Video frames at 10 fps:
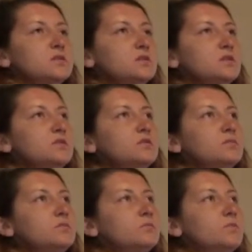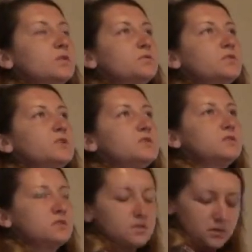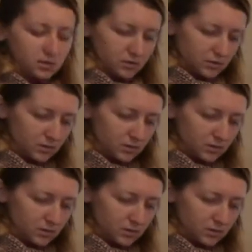They said that one of the reasons